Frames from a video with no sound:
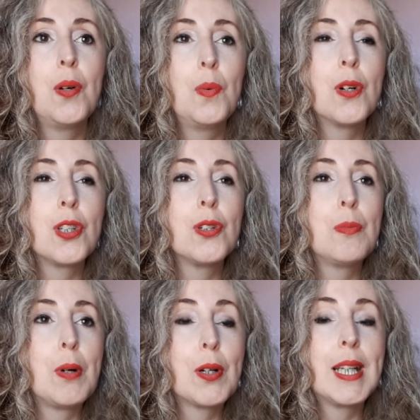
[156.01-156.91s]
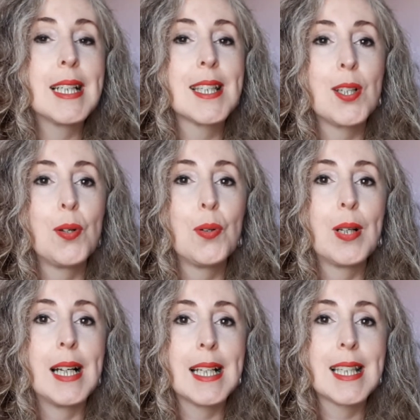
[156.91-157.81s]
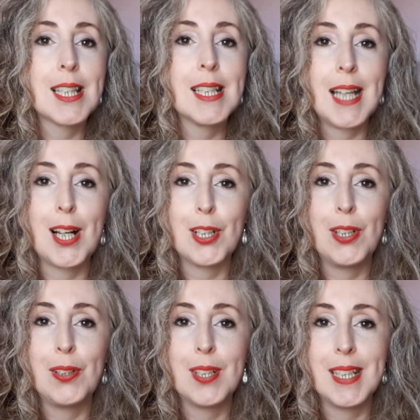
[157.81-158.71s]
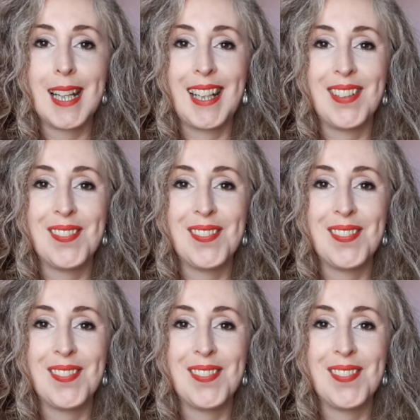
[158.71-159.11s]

what your body and soul has to tell you today.